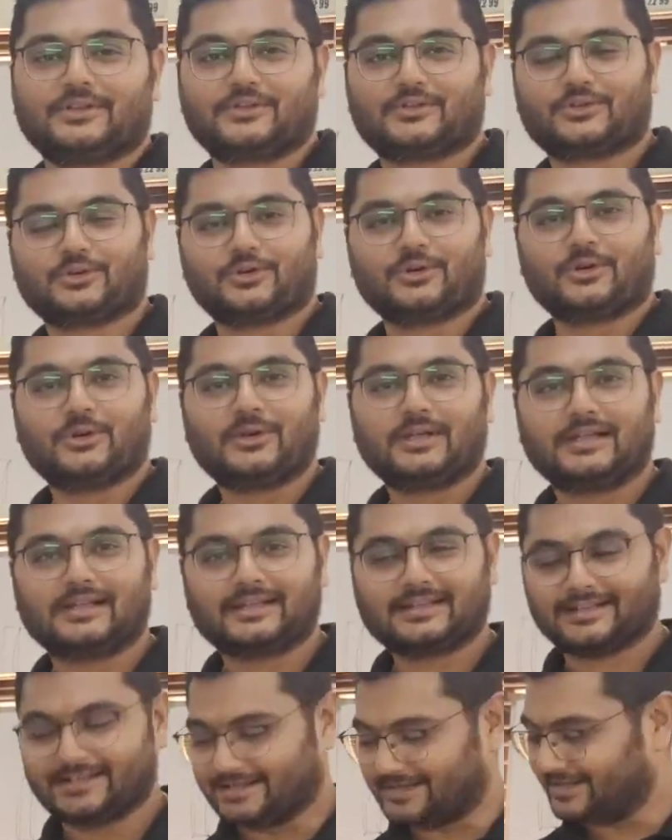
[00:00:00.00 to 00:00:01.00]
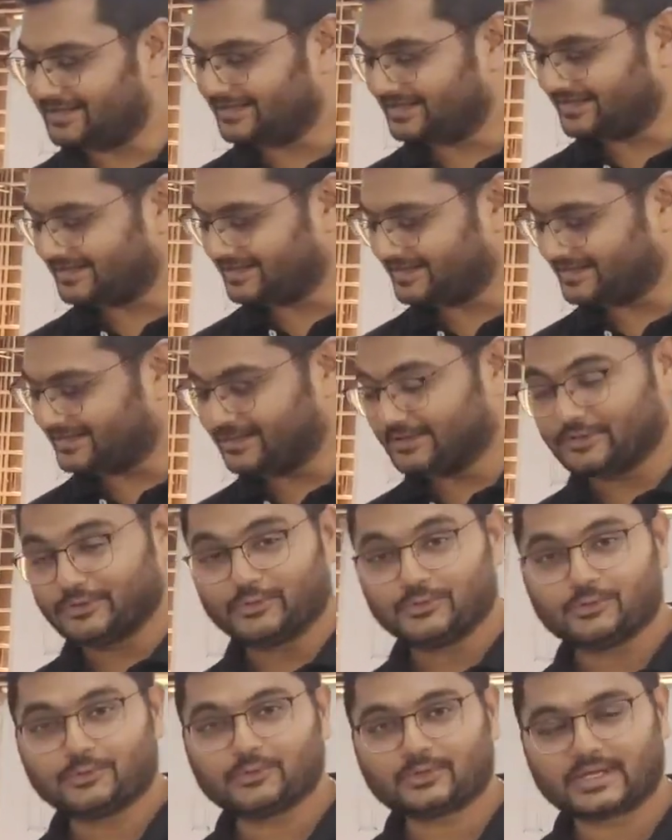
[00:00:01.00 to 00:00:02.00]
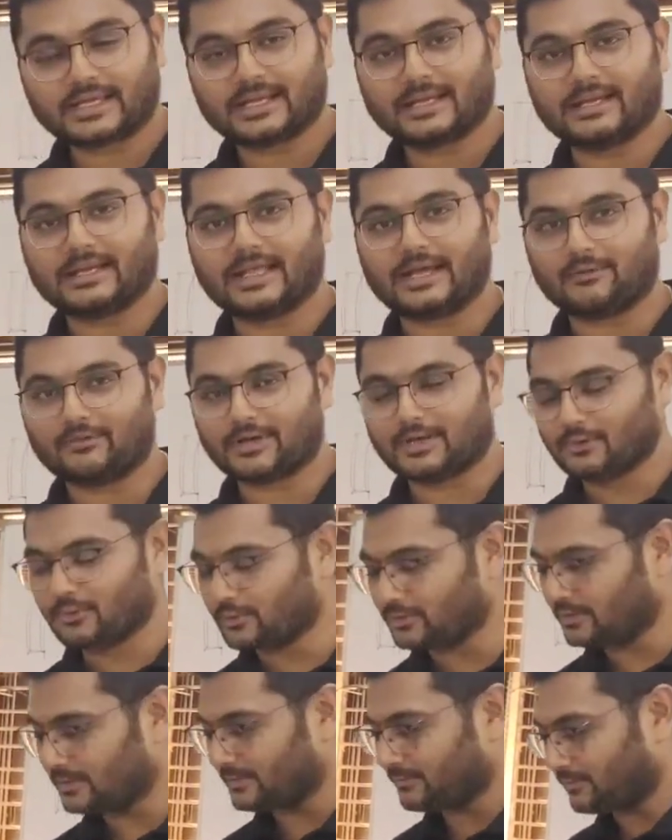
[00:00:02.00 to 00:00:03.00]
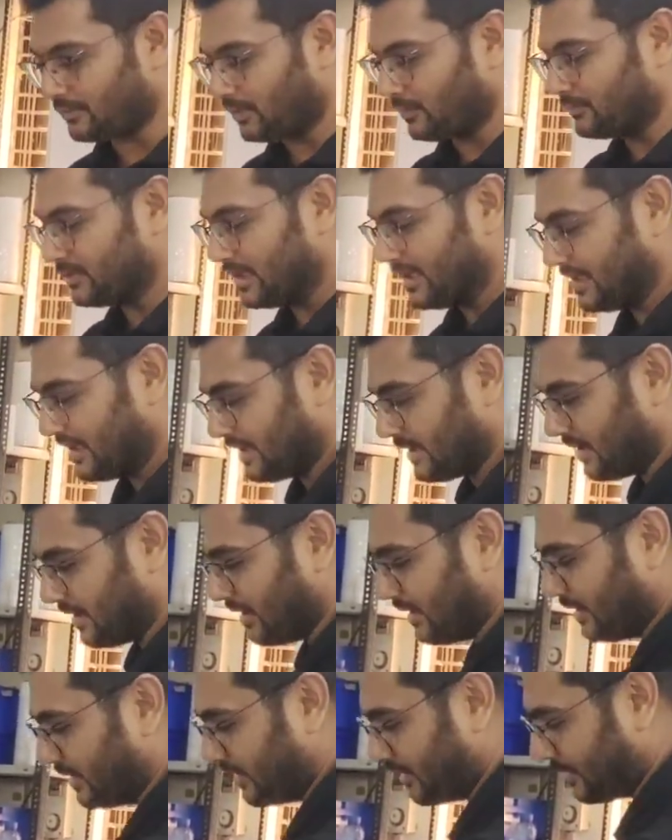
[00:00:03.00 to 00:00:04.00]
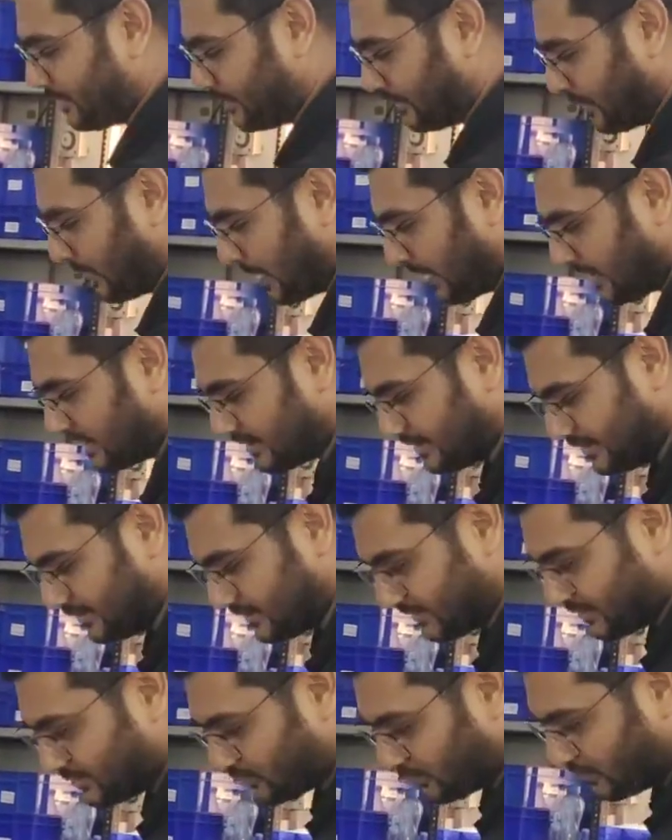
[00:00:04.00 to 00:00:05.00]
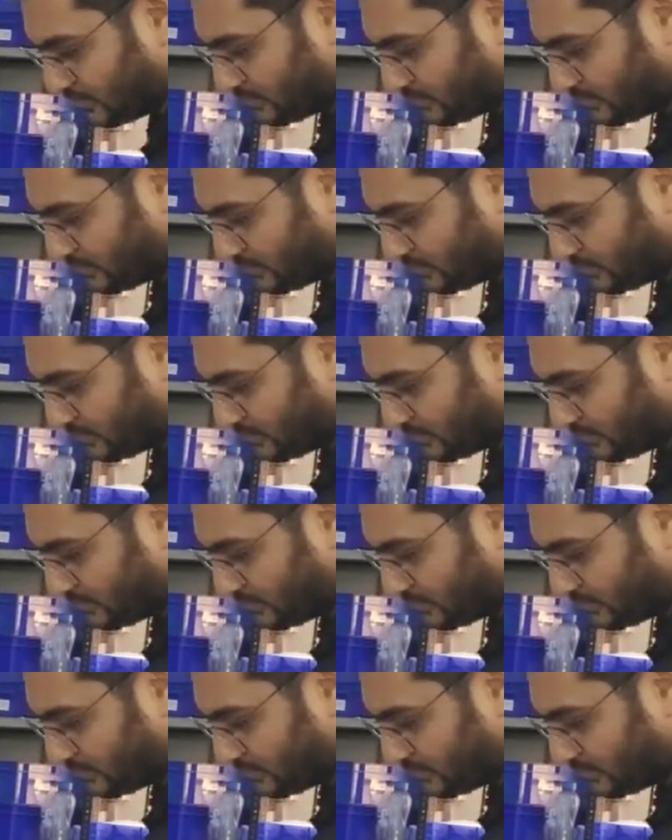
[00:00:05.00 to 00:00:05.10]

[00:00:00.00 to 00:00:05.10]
So you can have a look from the distance